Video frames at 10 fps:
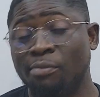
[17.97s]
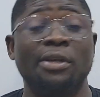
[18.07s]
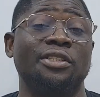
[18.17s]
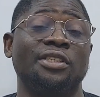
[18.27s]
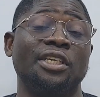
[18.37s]

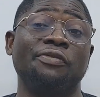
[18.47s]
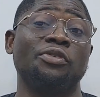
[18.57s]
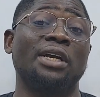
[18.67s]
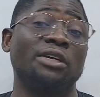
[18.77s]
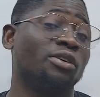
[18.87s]
But if
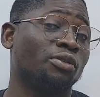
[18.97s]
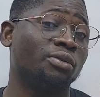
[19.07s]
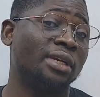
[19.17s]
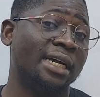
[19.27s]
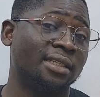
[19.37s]
you cannot
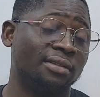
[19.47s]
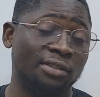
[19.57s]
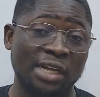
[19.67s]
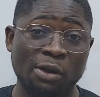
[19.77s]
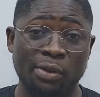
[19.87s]
go that
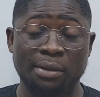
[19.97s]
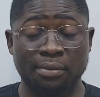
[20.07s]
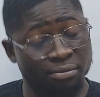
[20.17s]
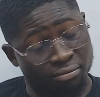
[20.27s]
way,